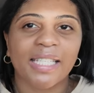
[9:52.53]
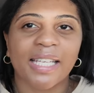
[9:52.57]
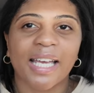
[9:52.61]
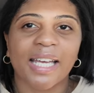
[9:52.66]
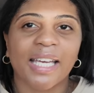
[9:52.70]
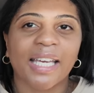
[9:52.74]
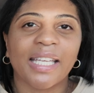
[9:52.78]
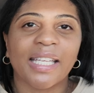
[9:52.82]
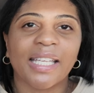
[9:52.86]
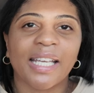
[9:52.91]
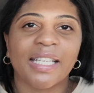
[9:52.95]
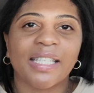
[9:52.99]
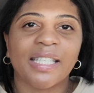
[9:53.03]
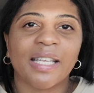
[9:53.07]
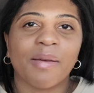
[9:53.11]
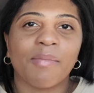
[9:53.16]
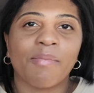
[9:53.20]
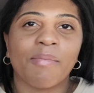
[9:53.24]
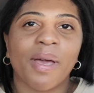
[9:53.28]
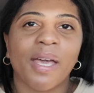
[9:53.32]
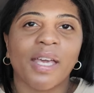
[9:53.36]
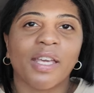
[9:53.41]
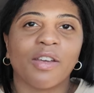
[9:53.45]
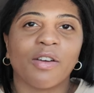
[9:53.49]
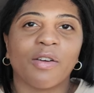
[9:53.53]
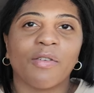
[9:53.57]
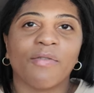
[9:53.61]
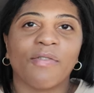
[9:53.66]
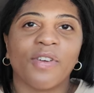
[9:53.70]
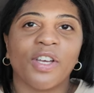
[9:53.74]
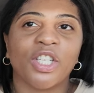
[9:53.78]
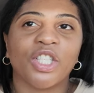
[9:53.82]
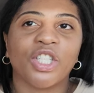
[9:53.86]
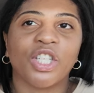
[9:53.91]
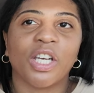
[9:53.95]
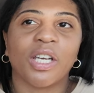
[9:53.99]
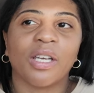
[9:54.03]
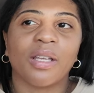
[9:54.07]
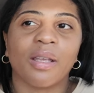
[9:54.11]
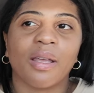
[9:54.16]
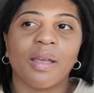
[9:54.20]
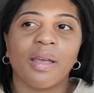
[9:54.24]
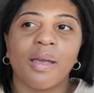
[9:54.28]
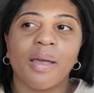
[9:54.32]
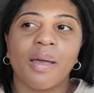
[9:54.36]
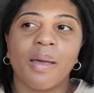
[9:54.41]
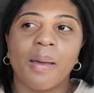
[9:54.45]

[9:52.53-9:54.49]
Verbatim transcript: Like it doesn't make your vision